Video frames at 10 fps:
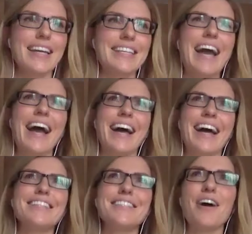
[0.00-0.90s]

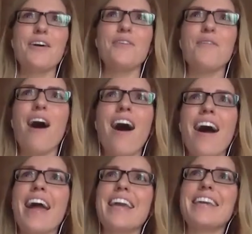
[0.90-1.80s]
Yeah. So
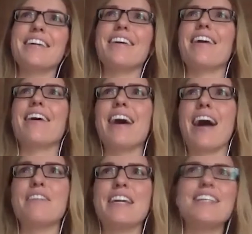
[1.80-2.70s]
I
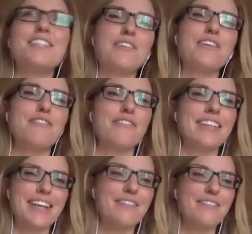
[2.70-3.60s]
have a history of,
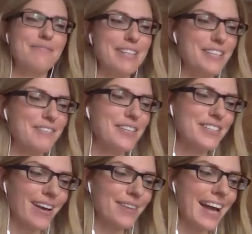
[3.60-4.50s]
as I've mentioned a few
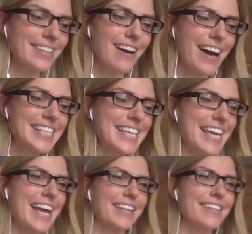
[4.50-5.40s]
times,
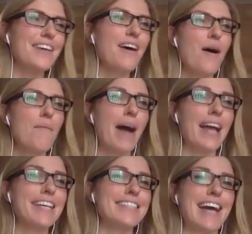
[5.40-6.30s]
anxiety and
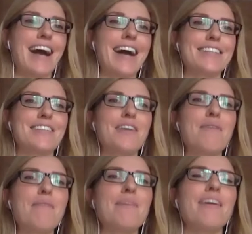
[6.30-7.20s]
panic attacks. I
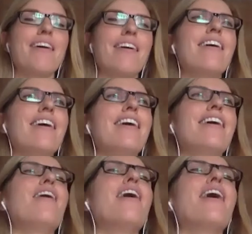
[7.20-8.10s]
remember
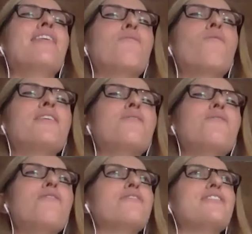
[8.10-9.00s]
um, one
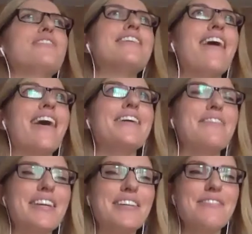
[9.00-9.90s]
awful
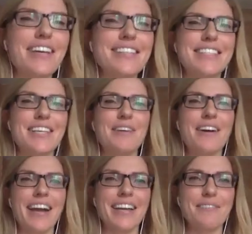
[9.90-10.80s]
time at university
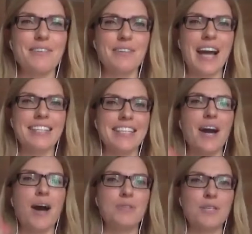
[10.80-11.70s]
where I had to
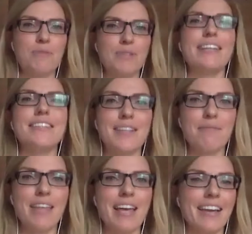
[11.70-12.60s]
get up to present
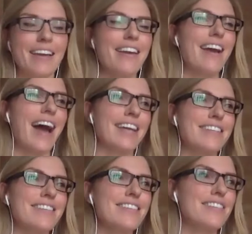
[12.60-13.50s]
something,
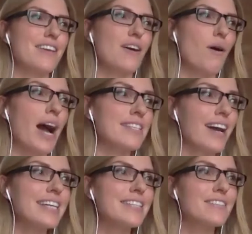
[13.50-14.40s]
and as
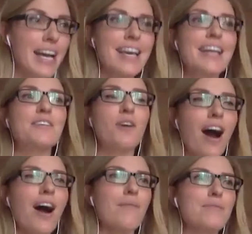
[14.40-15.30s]
I as I
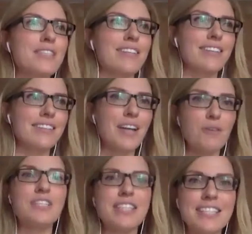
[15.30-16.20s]
got up to
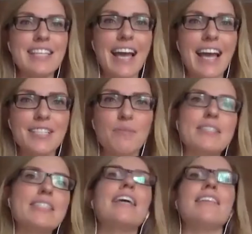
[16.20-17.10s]
go to the stage to
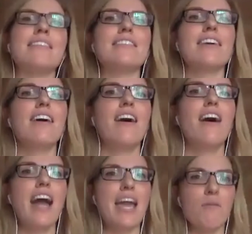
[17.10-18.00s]
present,
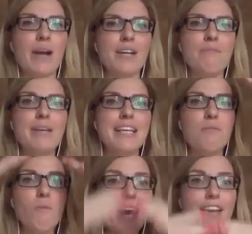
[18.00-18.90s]
it went completely
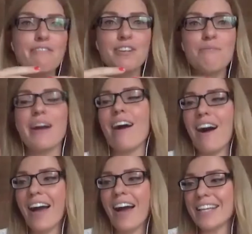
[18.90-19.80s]
white in front of my
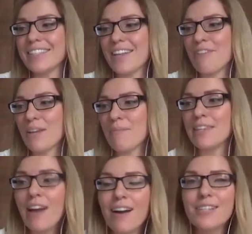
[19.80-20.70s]
eyes. I felt like my
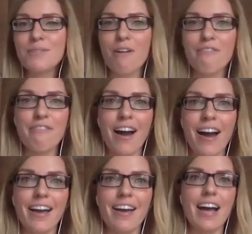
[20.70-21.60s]
lungs were on
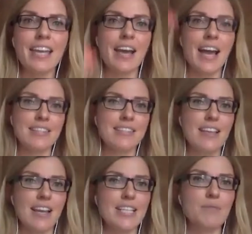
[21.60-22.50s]
fire, and I had
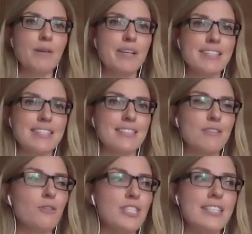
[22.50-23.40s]
an experience that's
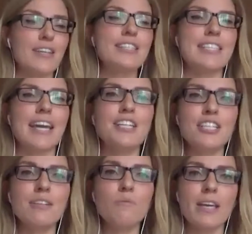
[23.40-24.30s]
called
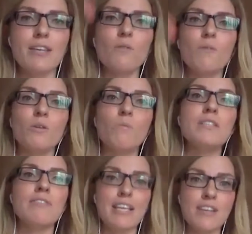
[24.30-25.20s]
dissociation, where you you
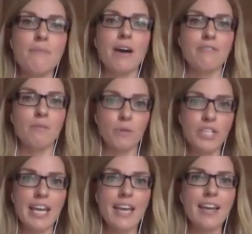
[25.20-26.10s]
almost feel like you come out of your
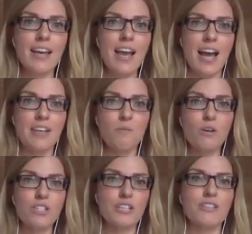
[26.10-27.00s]
body and you're
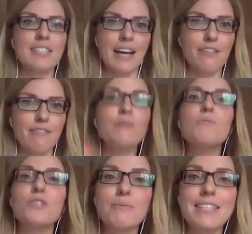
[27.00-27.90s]
watching yourself. I was
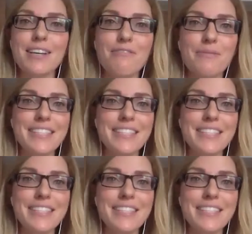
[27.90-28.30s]
watching myself from the